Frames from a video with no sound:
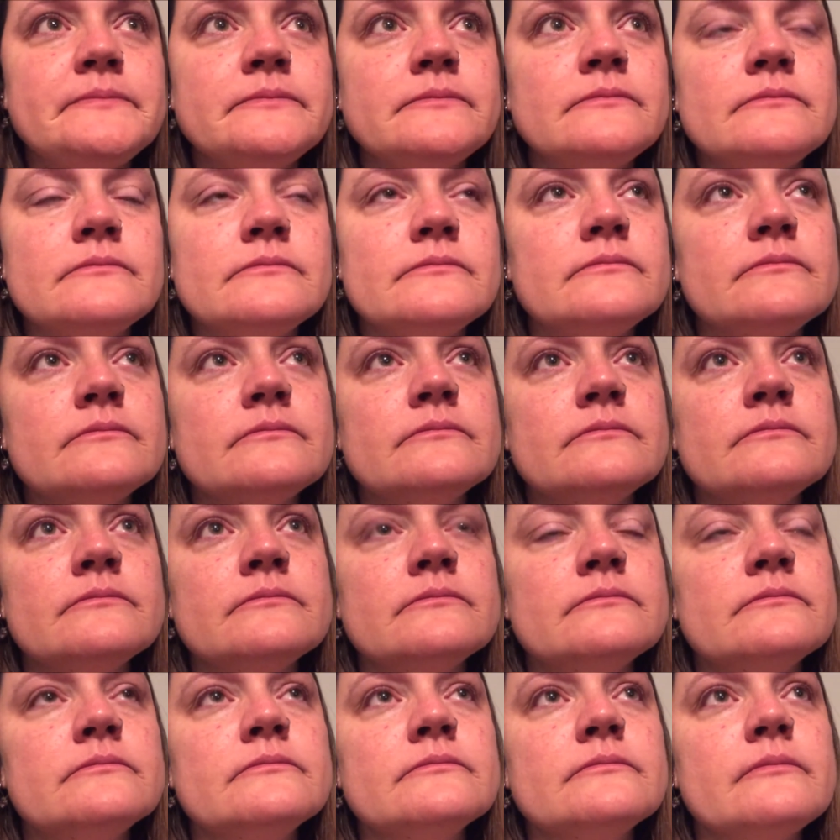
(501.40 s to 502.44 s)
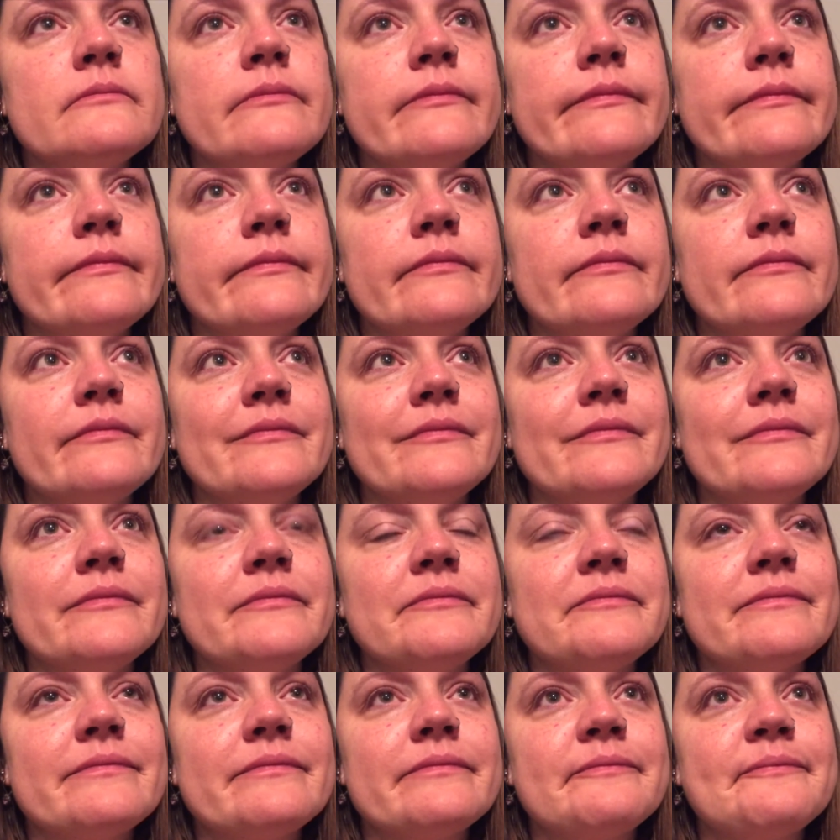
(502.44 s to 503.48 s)

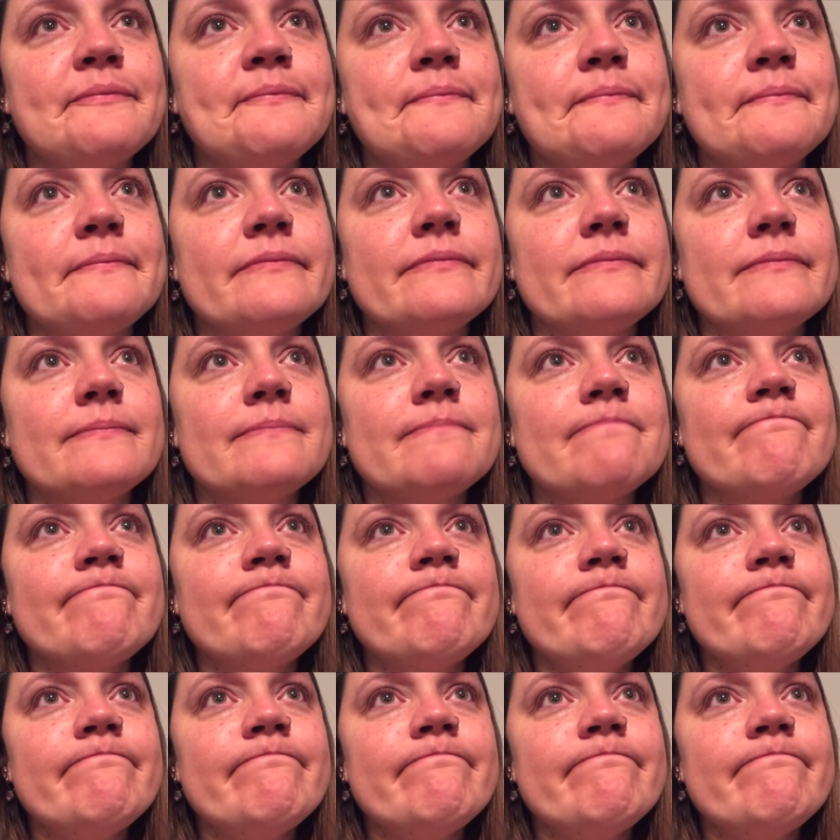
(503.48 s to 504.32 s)
(silence)